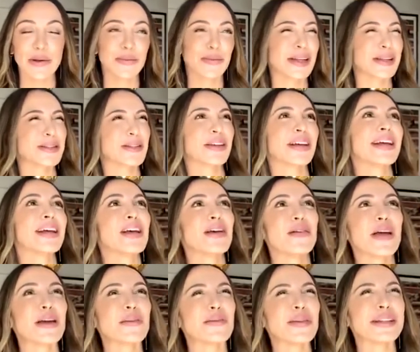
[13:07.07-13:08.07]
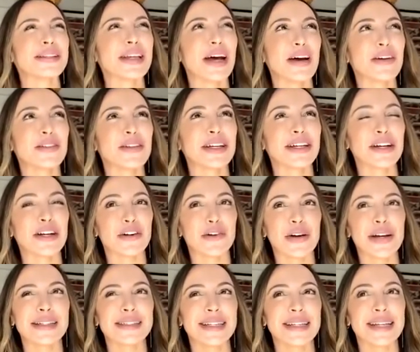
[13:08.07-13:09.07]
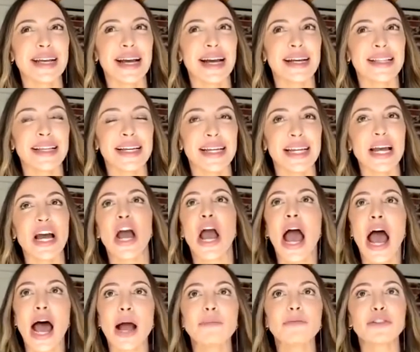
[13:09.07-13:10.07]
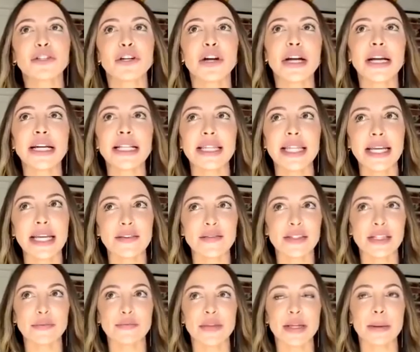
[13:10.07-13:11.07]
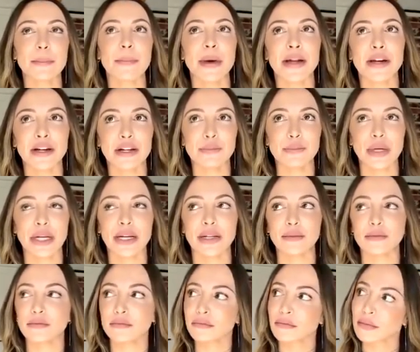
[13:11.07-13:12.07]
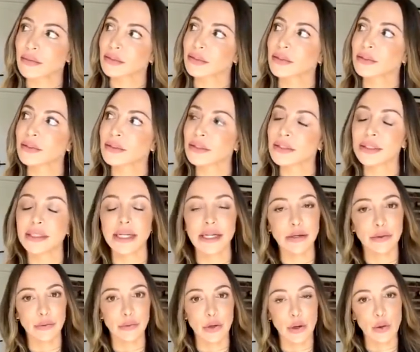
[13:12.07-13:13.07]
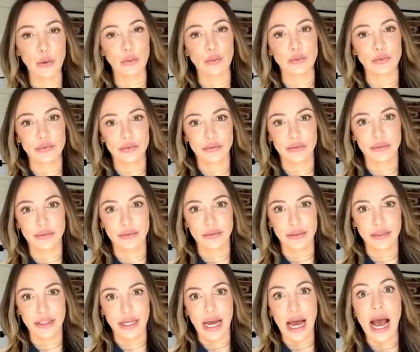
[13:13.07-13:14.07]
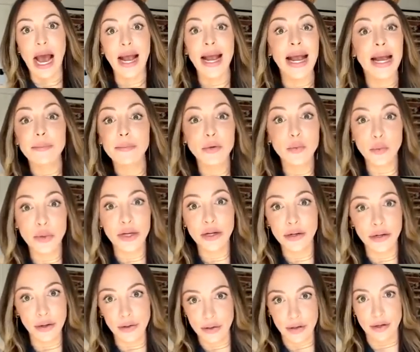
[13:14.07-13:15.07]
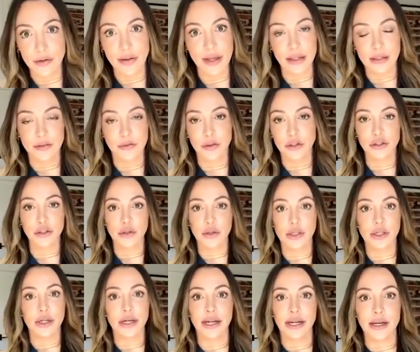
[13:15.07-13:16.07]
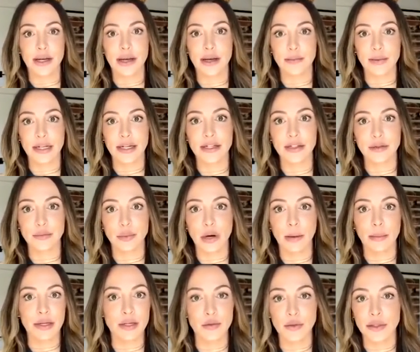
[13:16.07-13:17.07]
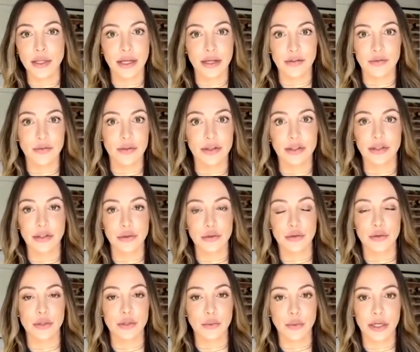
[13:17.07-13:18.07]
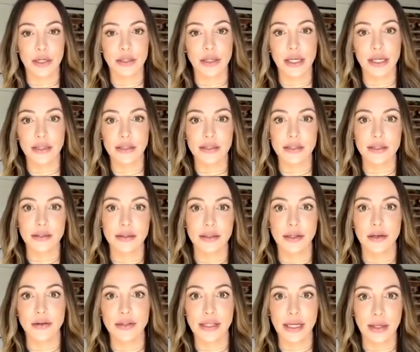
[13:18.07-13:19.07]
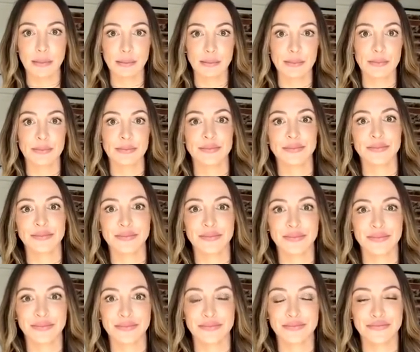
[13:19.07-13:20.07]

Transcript: How many cats like do you have? Crazy cat lady. Are I'm sure I can think of something better, but what? I knew I liked you, I am a weirdo, though. That's for sure. I, I mean, I do, probably do a lot of unusual, weird things all the oh, time. Wait, wait, wait. Go back to the